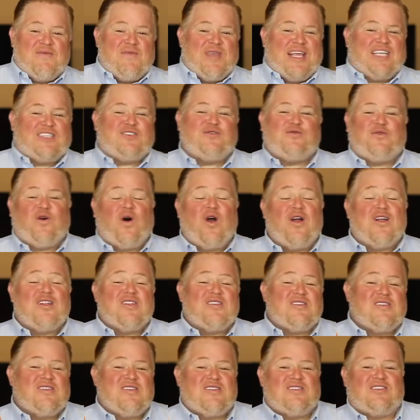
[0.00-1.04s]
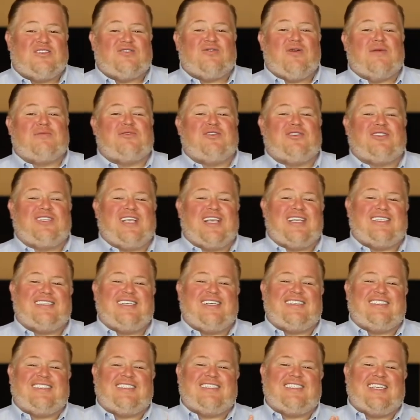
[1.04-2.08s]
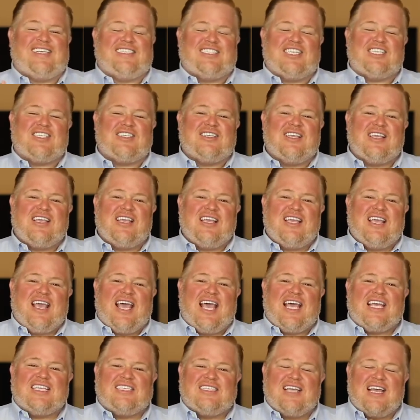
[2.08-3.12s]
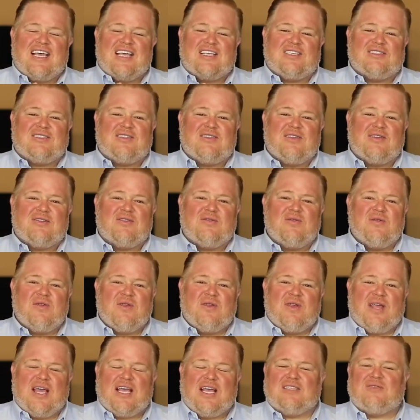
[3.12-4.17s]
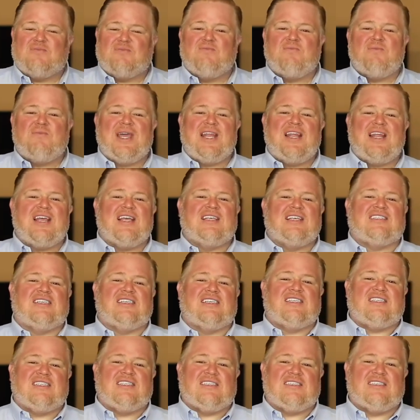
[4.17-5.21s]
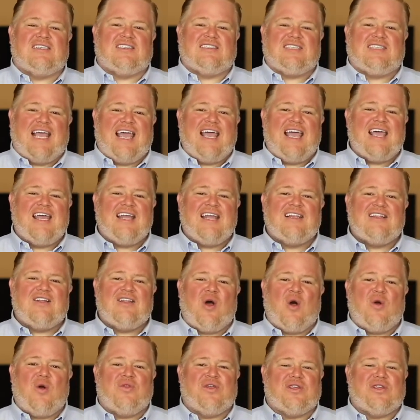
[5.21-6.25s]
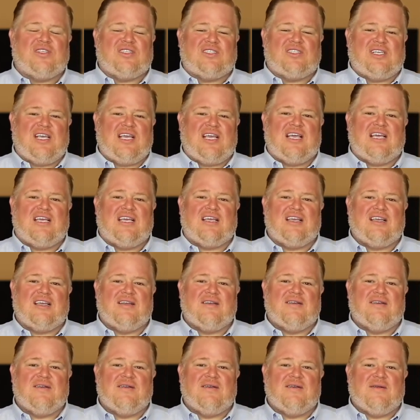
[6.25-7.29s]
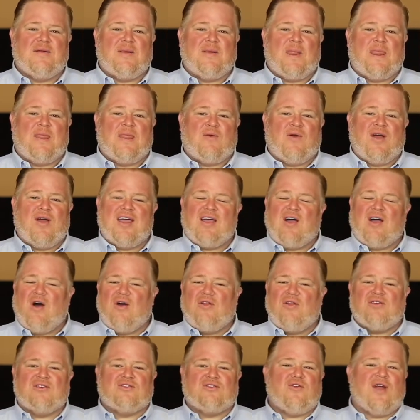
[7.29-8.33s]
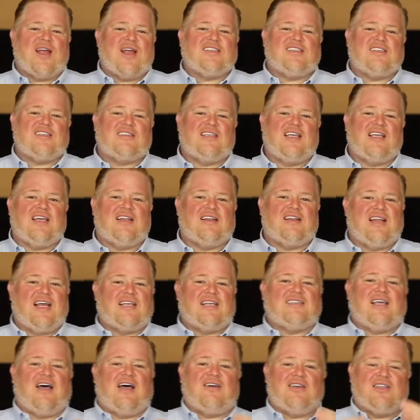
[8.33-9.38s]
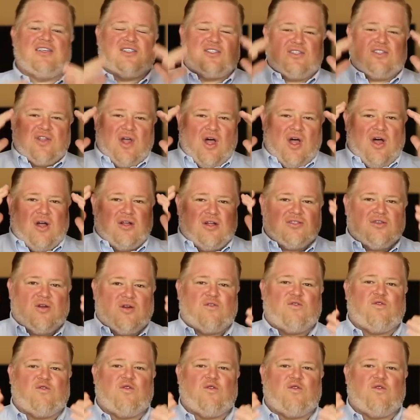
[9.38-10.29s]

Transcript: As far the scripture says this, it says as as, as the as many as the sand on the sea, right? All those grains of sand. That's how his thoughts.